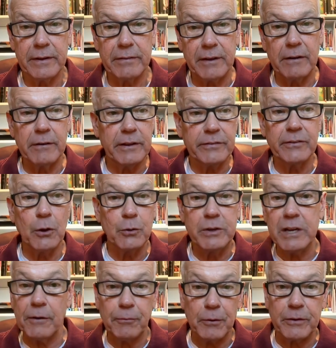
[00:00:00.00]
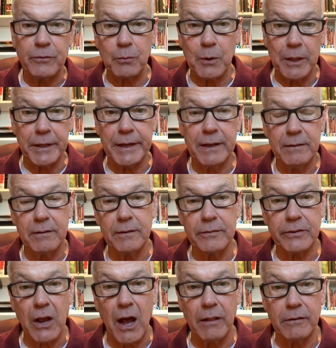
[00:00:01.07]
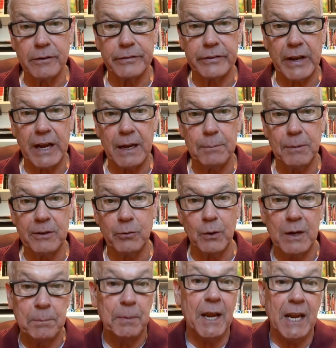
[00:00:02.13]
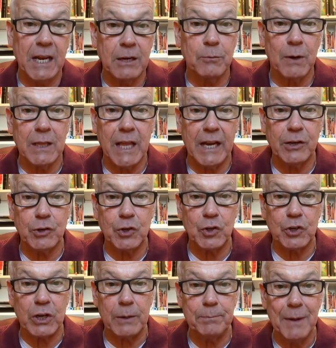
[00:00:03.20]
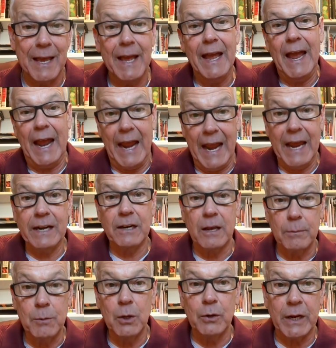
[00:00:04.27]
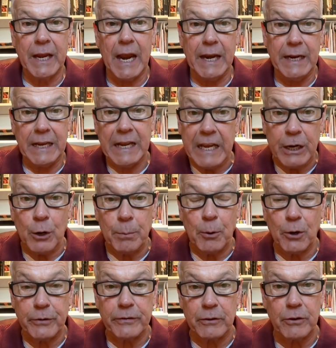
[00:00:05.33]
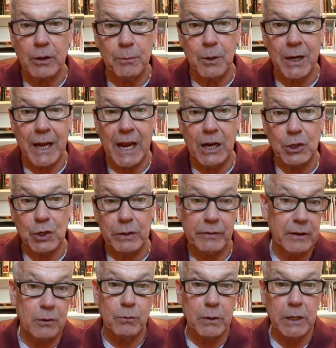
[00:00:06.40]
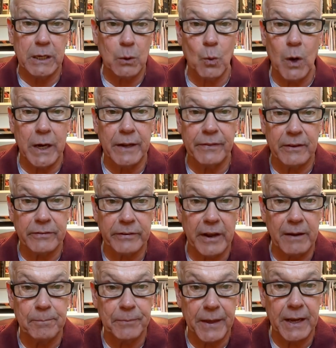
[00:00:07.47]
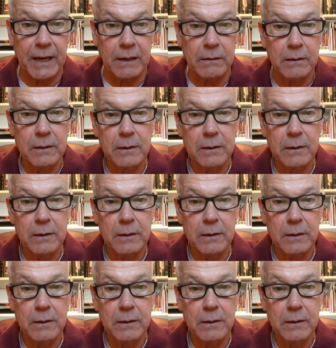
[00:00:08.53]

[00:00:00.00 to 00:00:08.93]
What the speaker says: There is no difference, really, the scholars say, between being in relationship and communicating, interpersonal communication. They're really one and the same thing.